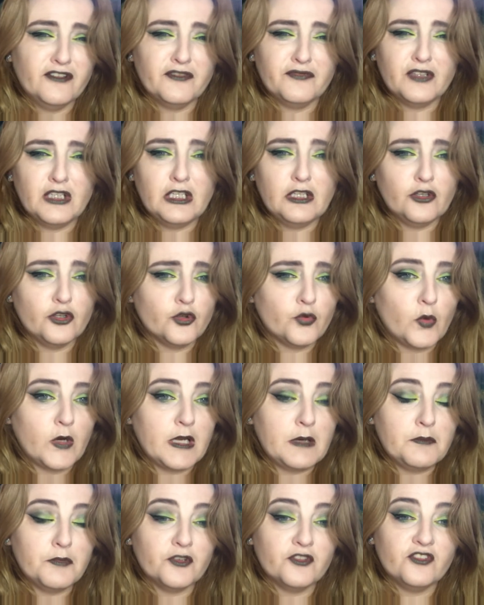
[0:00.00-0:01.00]
15 or
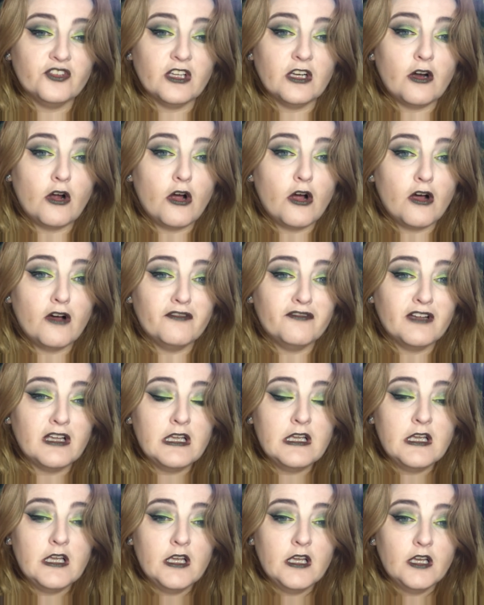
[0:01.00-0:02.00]
20% off
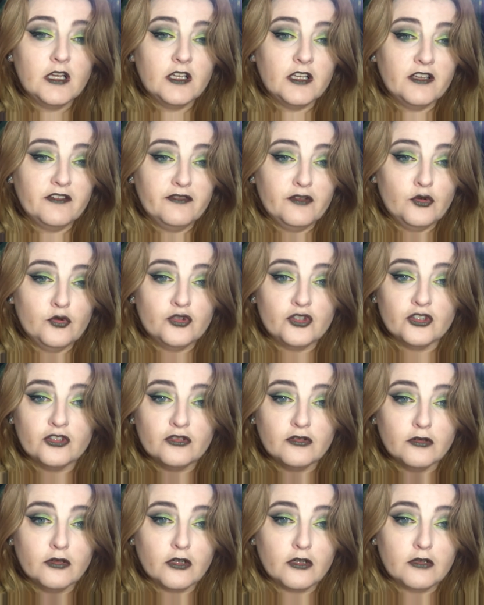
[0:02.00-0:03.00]
if you
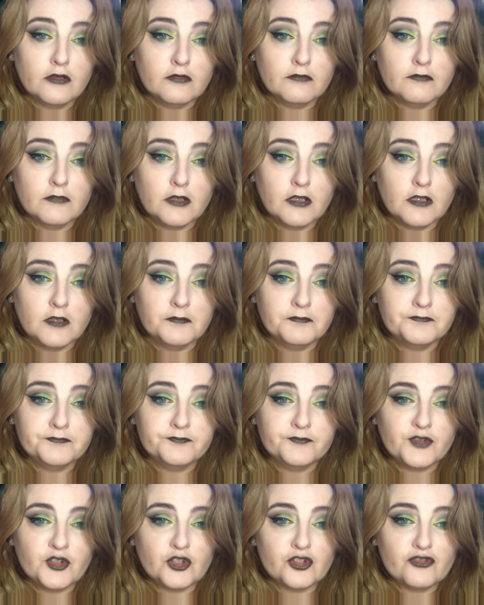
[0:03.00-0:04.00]
just look, um,
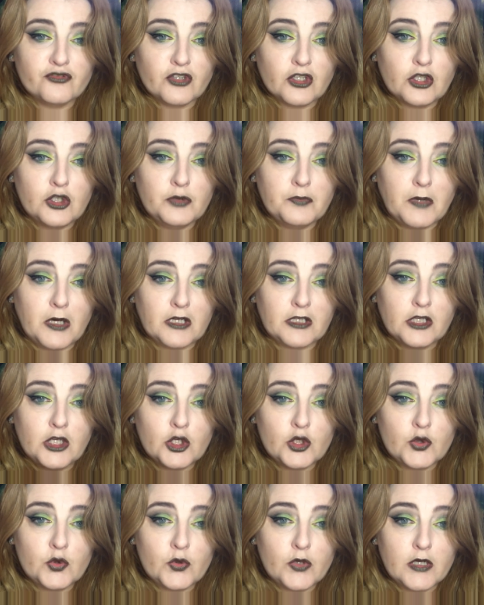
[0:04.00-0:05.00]
search for coupon
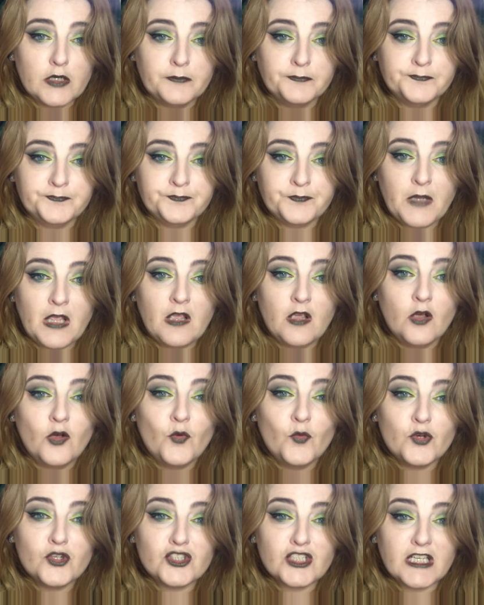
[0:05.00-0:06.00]
code,
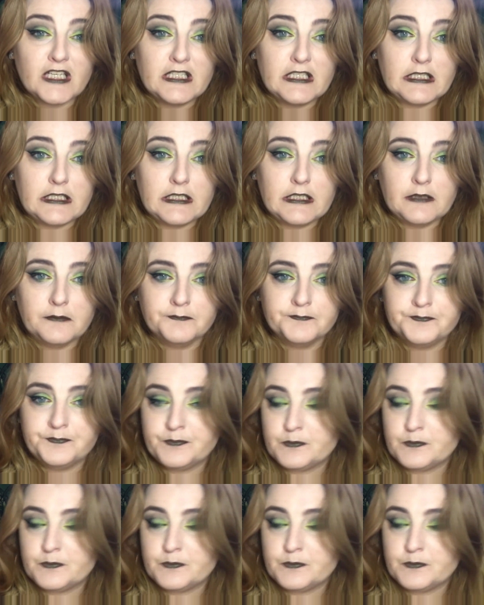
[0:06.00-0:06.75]
which I did.